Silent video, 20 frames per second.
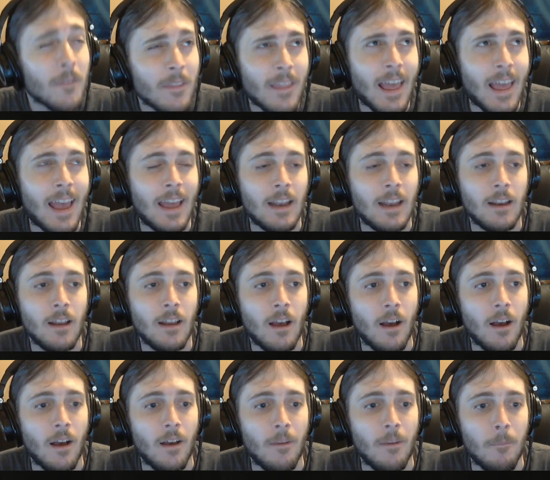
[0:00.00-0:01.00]
than that,
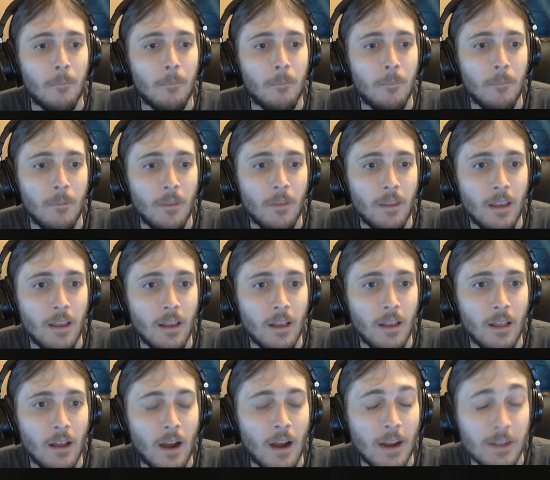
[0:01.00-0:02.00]

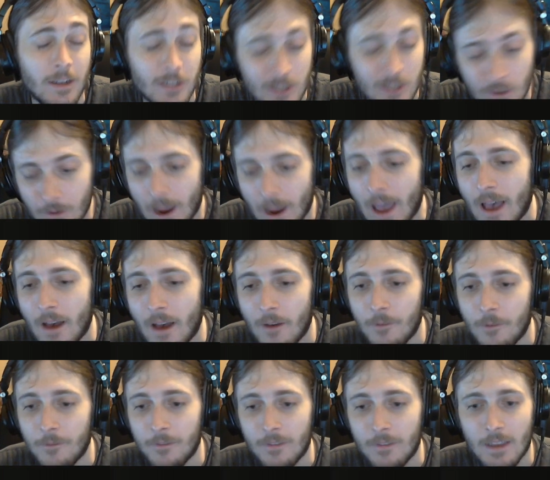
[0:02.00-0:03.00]
I do
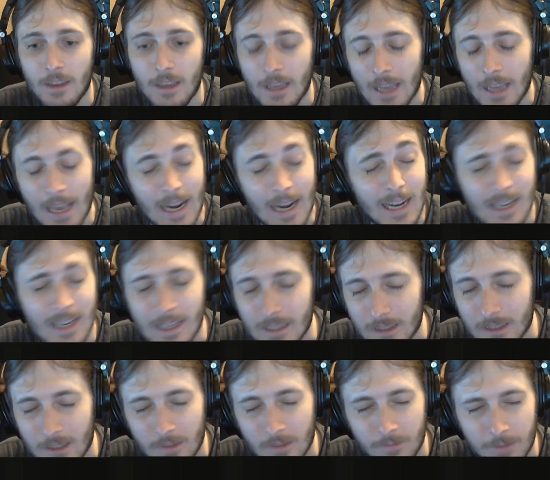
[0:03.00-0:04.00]
have and
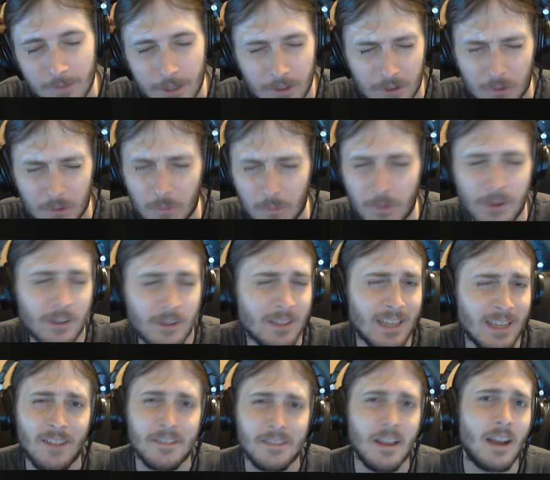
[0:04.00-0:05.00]
it feels weird
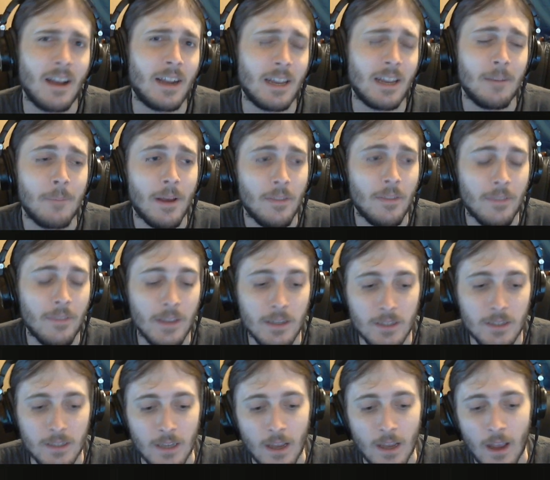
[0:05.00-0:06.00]
as hell talking about
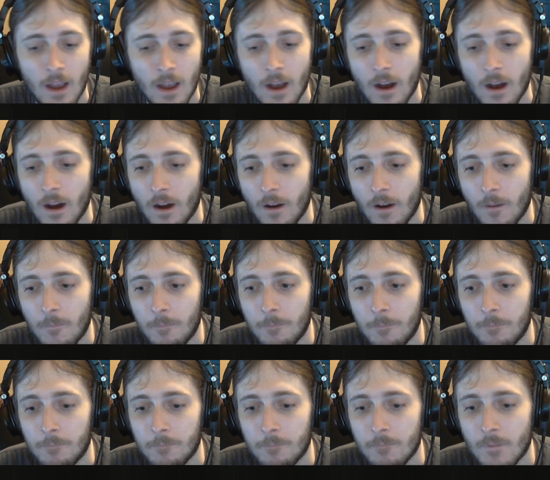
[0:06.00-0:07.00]
this.
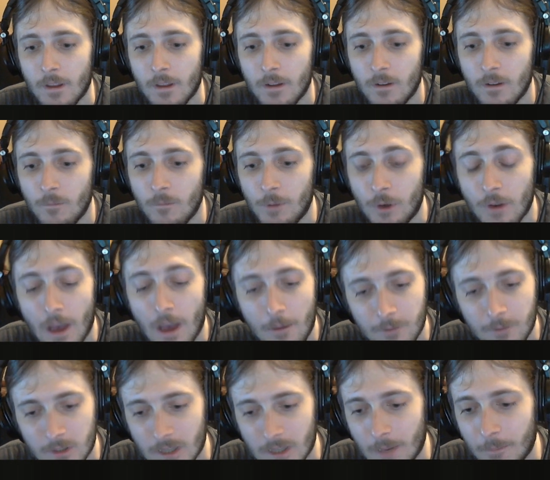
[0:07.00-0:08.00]
We do
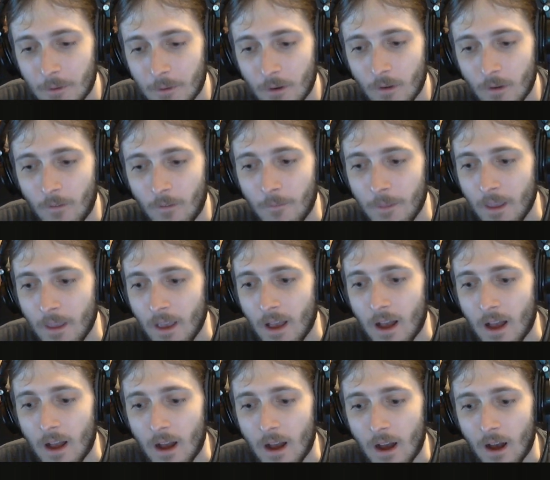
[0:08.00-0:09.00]
have a sub goal.
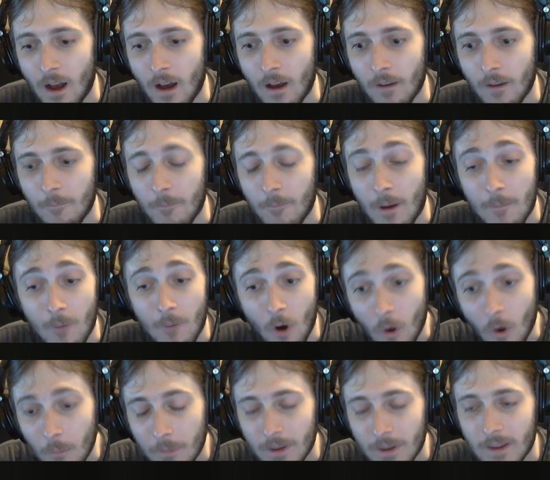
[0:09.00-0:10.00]
I'm
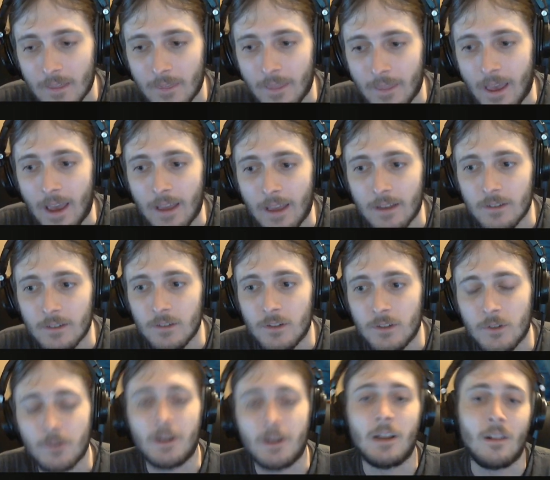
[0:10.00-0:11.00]
hoping
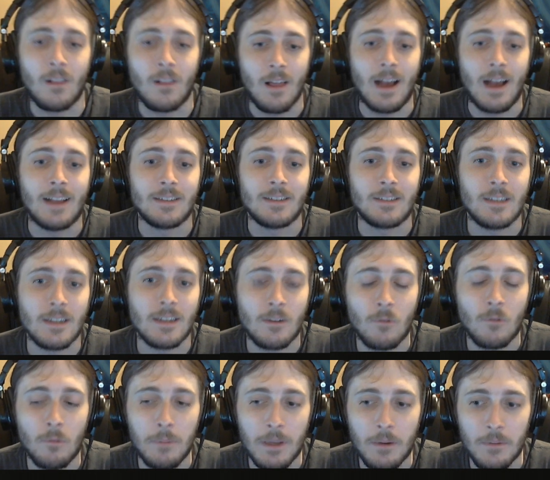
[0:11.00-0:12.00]
that during Classic
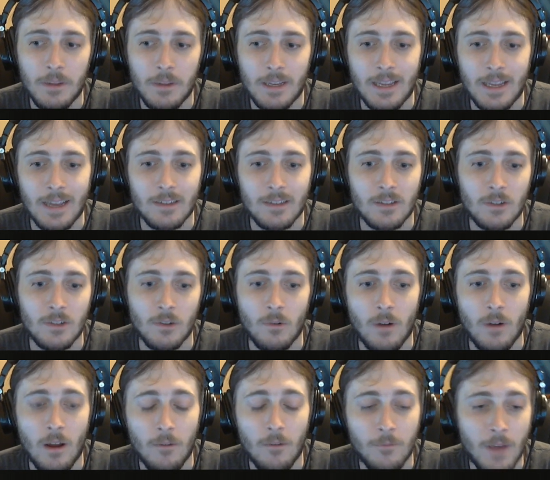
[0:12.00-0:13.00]
we'll be able to get
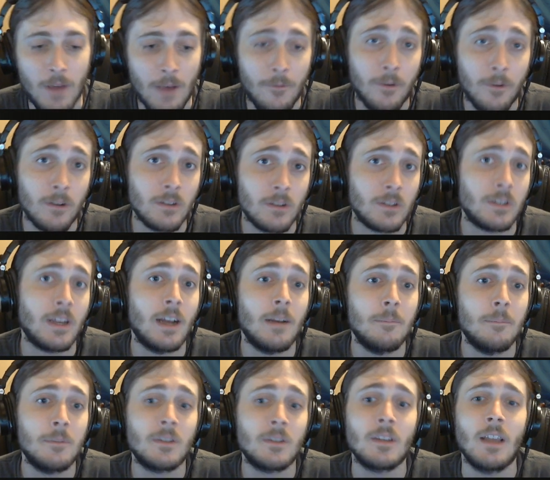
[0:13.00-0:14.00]
to around 500
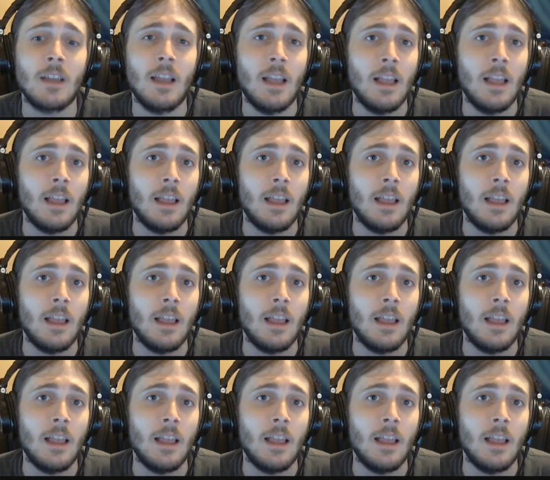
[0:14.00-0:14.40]
subs.